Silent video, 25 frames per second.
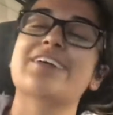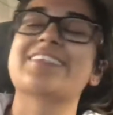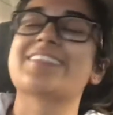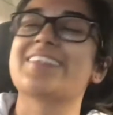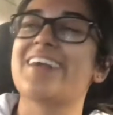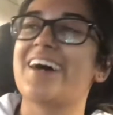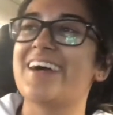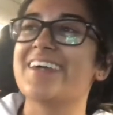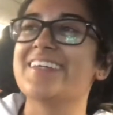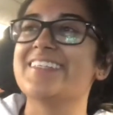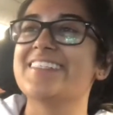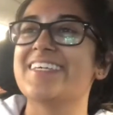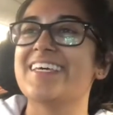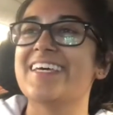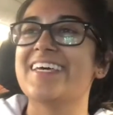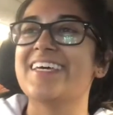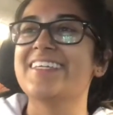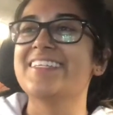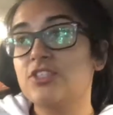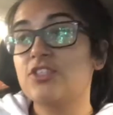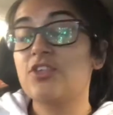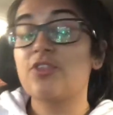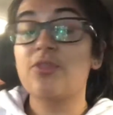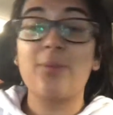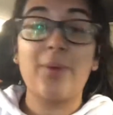
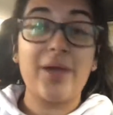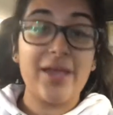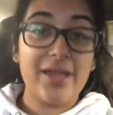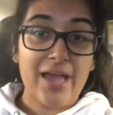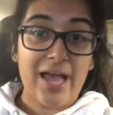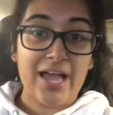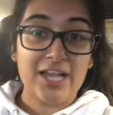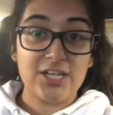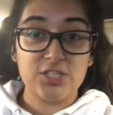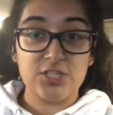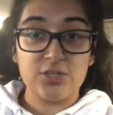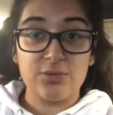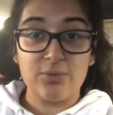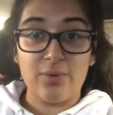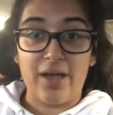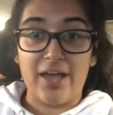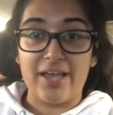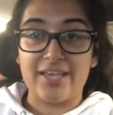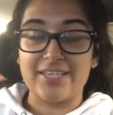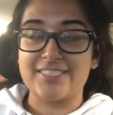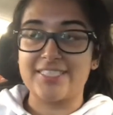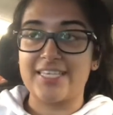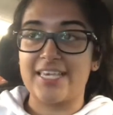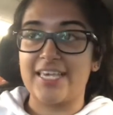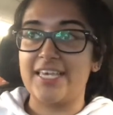excited. So the way it actually
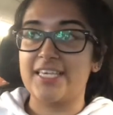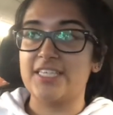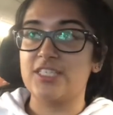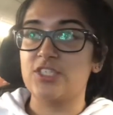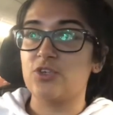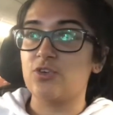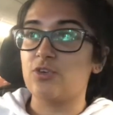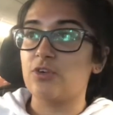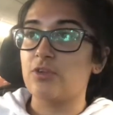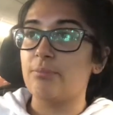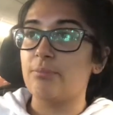works is you